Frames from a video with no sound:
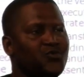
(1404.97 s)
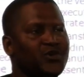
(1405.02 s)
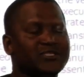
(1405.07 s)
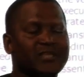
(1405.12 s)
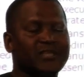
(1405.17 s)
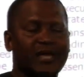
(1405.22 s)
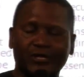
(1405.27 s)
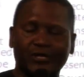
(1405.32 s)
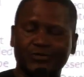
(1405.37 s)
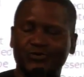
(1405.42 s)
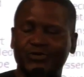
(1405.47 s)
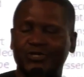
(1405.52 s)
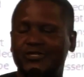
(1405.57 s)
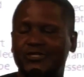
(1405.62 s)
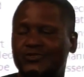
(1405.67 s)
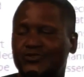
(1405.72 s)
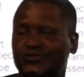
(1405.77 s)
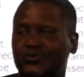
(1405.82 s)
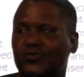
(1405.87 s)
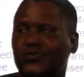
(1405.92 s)
What
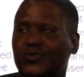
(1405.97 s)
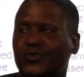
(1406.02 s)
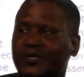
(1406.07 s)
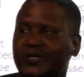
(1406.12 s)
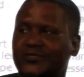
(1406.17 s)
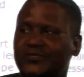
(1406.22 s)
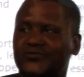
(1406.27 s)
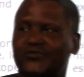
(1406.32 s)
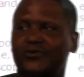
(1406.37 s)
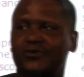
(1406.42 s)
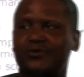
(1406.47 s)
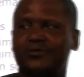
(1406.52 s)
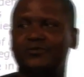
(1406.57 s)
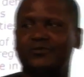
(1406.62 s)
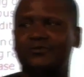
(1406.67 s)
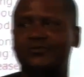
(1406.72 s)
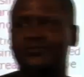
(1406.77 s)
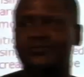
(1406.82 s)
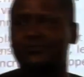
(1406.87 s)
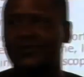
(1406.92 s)
actually stopped us
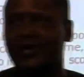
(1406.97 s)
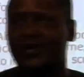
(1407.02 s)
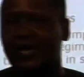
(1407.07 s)
from